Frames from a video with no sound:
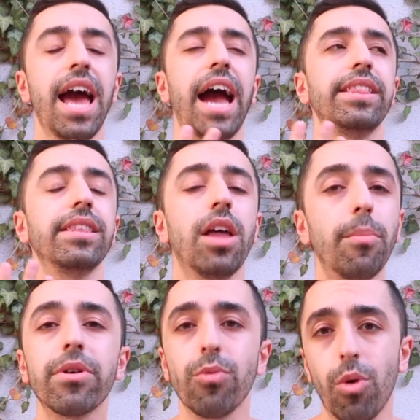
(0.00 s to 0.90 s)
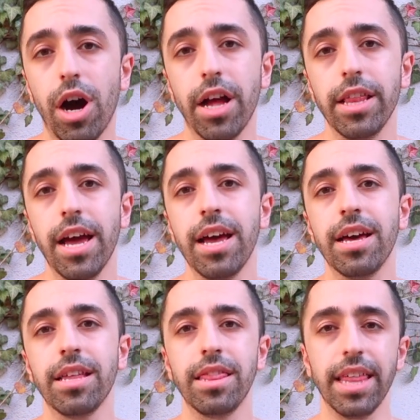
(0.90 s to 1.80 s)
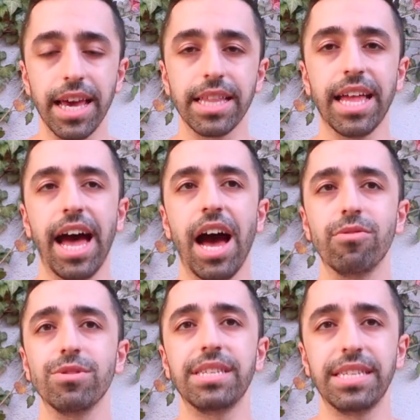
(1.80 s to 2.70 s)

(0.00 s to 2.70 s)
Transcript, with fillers: I think number one thing that I would